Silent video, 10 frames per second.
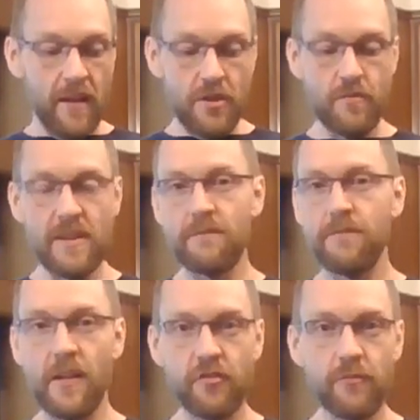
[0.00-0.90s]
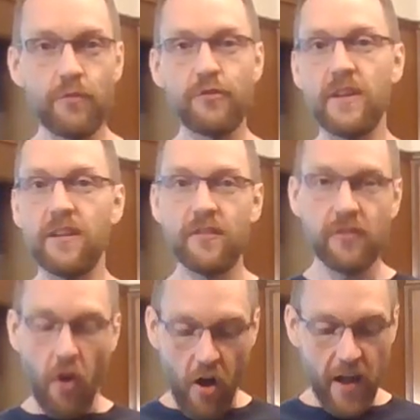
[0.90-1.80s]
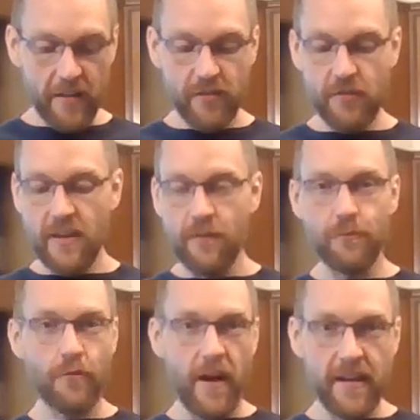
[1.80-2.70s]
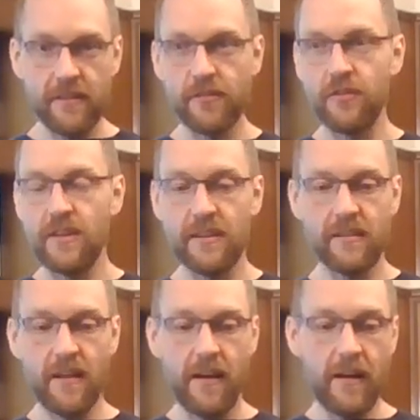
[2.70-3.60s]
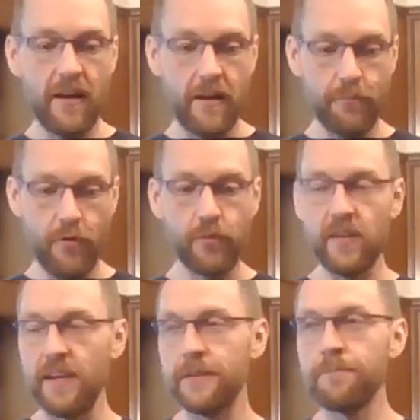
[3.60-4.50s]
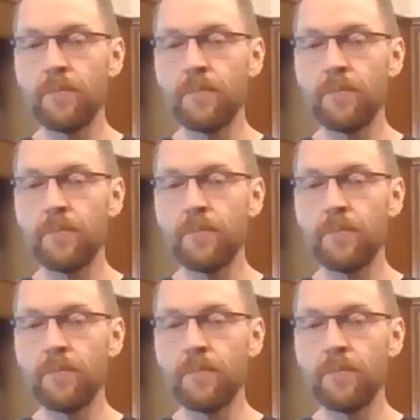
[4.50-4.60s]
You get vegetables, you get a sauce, you get rice, you get protein.